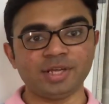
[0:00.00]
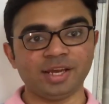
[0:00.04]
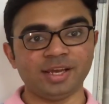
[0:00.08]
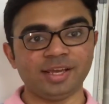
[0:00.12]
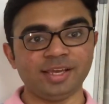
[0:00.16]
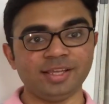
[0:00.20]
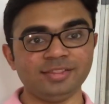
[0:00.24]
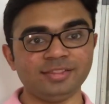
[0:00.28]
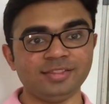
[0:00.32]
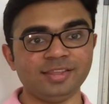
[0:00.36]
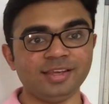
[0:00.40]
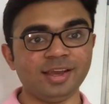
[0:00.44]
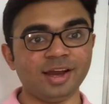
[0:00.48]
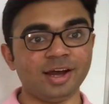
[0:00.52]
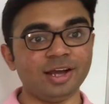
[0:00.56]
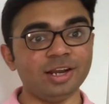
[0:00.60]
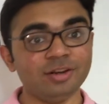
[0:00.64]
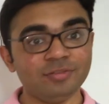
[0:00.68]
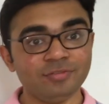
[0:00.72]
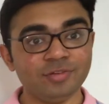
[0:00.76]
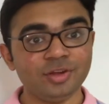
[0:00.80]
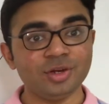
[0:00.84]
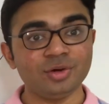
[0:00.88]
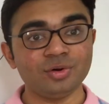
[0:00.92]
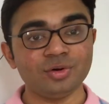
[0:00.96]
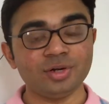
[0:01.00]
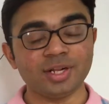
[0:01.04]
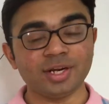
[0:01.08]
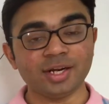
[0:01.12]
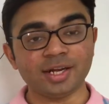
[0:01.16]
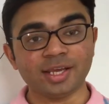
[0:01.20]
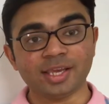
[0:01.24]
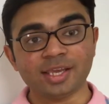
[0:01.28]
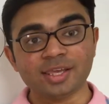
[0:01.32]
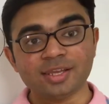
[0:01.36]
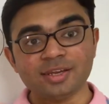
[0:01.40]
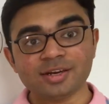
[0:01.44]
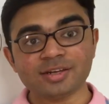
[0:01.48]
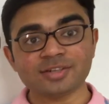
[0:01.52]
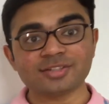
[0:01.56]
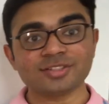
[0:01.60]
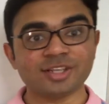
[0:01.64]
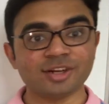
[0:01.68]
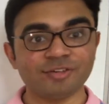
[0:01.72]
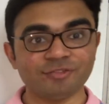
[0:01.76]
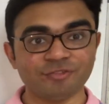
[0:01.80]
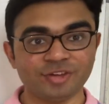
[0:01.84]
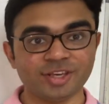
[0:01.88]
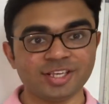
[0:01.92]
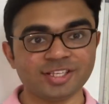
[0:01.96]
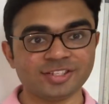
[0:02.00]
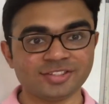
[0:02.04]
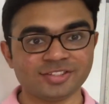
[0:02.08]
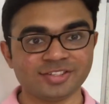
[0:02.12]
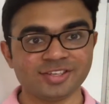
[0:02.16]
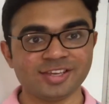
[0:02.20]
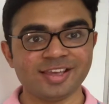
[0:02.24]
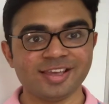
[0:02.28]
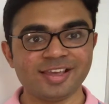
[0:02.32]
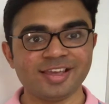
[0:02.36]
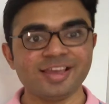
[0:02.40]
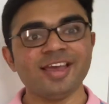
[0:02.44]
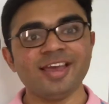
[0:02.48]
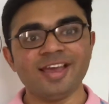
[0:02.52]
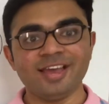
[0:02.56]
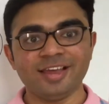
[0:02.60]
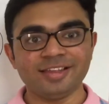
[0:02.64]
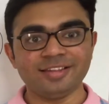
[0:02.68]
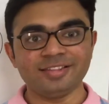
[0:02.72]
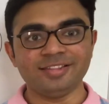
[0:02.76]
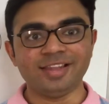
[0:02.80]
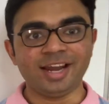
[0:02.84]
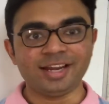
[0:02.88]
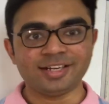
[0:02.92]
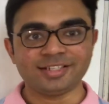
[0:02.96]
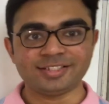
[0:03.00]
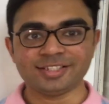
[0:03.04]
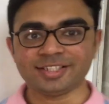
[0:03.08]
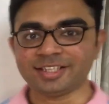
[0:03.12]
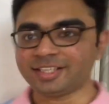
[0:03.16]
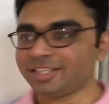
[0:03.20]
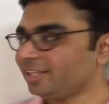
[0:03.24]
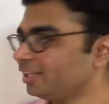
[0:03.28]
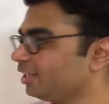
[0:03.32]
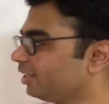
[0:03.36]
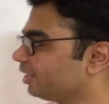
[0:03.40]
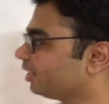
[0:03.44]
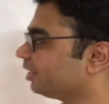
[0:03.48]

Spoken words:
in the alveolar inner surface? Let's see.